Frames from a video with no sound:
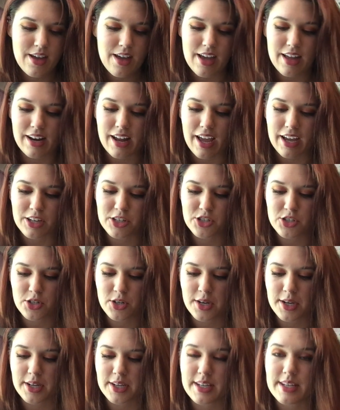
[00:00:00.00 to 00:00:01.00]
an
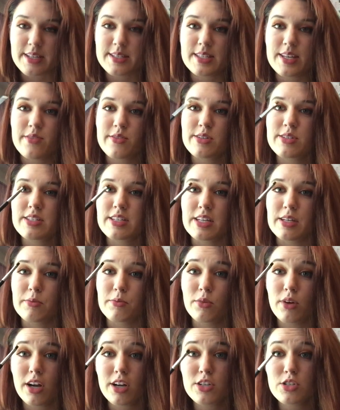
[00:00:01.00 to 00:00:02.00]
extra
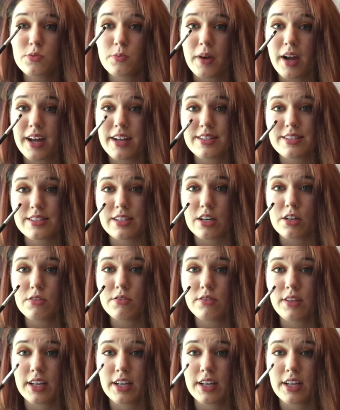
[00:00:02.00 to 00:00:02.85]
E17 brush by itself.